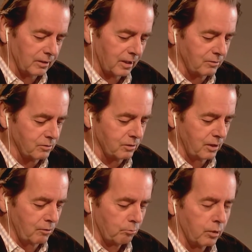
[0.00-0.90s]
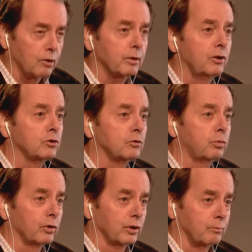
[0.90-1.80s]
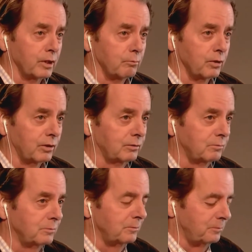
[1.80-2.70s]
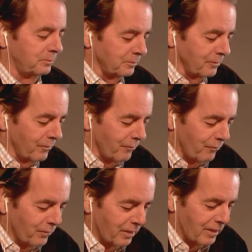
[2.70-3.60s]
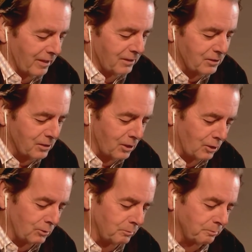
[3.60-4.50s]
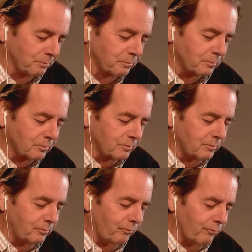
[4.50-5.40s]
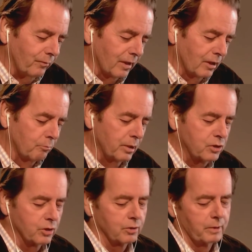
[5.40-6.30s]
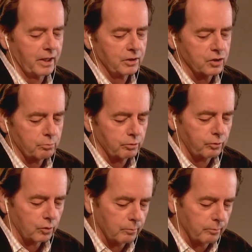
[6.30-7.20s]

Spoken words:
that's- barbecue's important to me, Bill. So the picture begins to perform, and